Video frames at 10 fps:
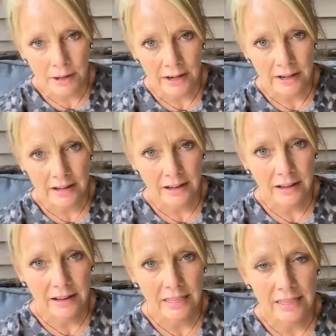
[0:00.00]
I bought
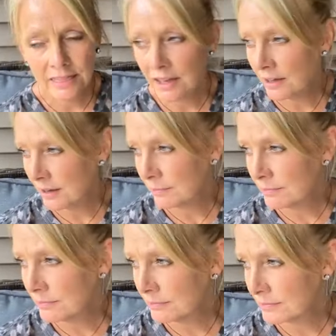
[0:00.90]

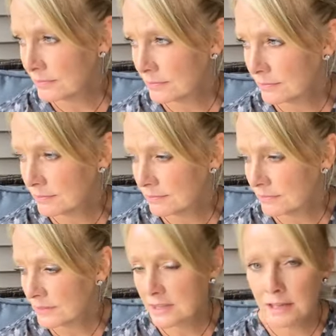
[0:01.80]
um,
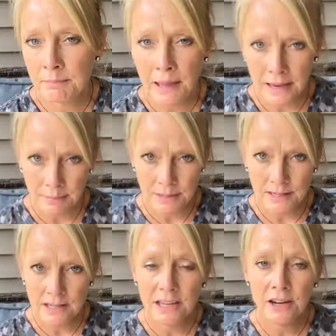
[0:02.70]
the
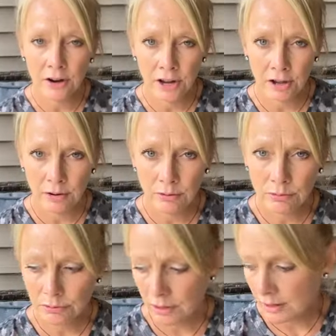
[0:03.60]
babies a year
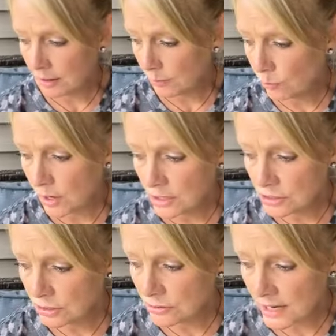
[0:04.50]
ago, one
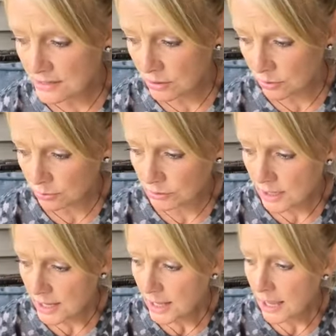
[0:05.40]
and two days old,
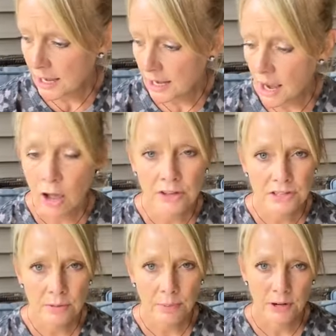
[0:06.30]
and I
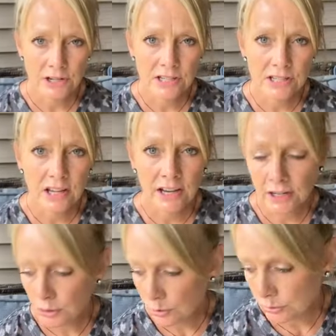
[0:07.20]
also purchased an
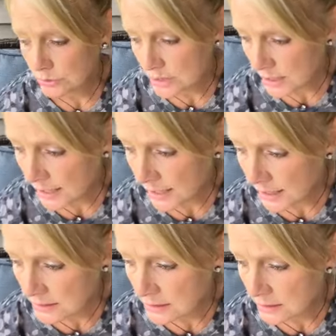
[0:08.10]
adult.
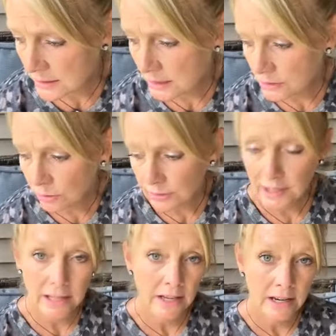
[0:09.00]
And the adult
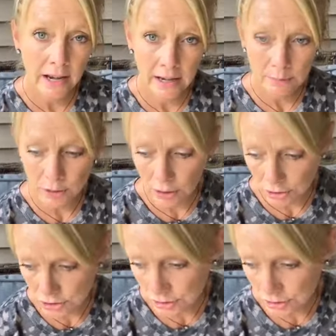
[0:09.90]
hen, I named her